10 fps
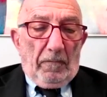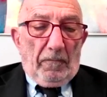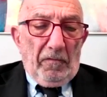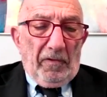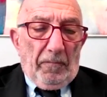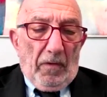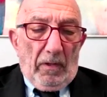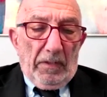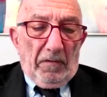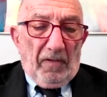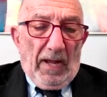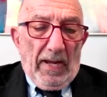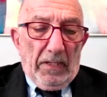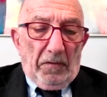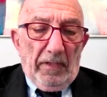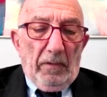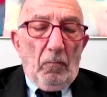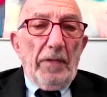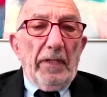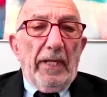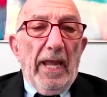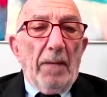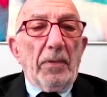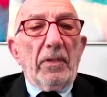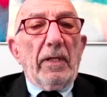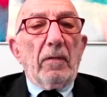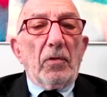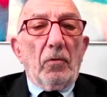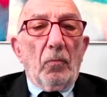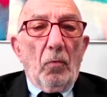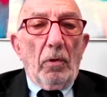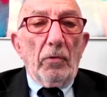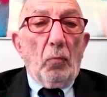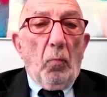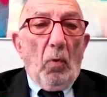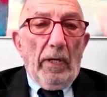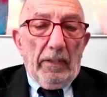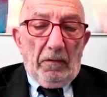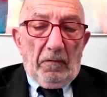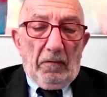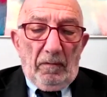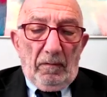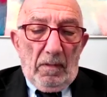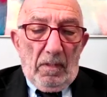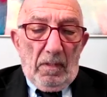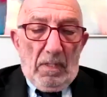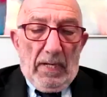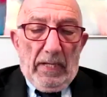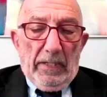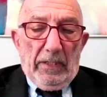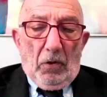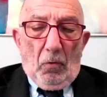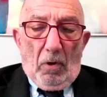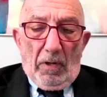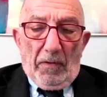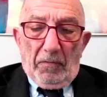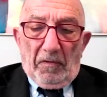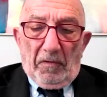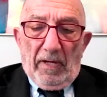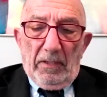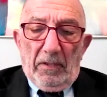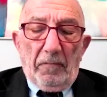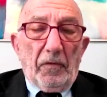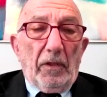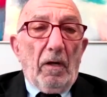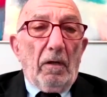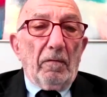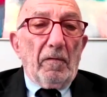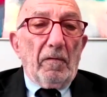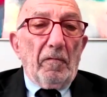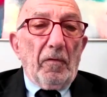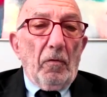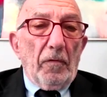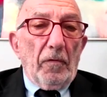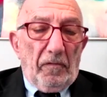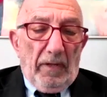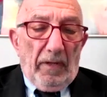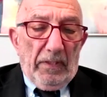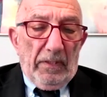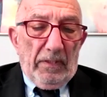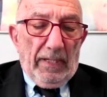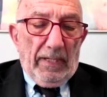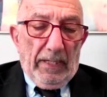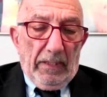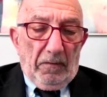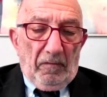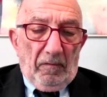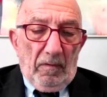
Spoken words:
First of all, in science, he won the Kappa Delta Award twice, and he co-authored scientific articles over 7 decades.